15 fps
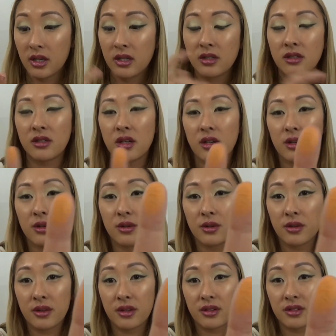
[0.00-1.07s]

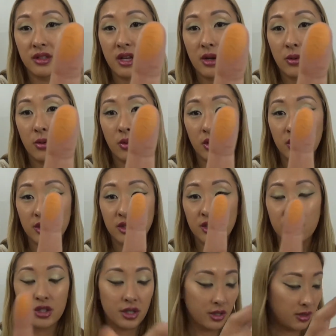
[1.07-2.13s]
So there's that
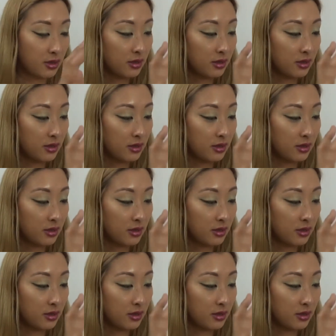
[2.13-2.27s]
orange.